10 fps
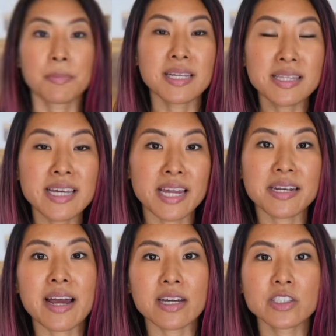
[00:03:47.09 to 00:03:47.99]
But in the end,
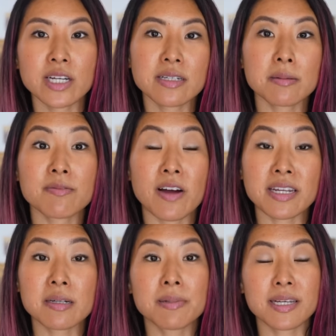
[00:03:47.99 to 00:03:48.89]
I actually ended up
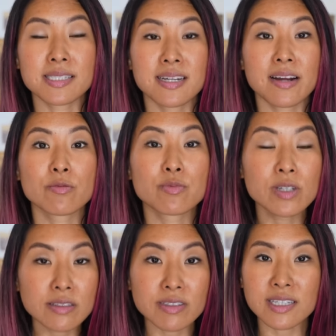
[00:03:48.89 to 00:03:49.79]
finding a place that I
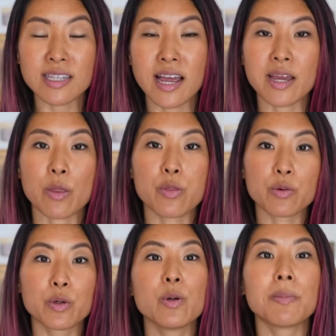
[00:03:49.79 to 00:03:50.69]
really, really like
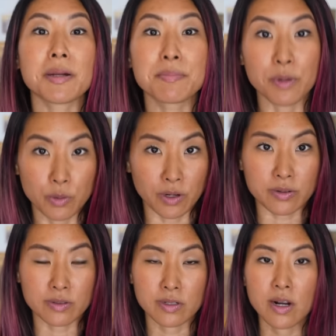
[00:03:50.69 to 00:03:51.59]
through my broker.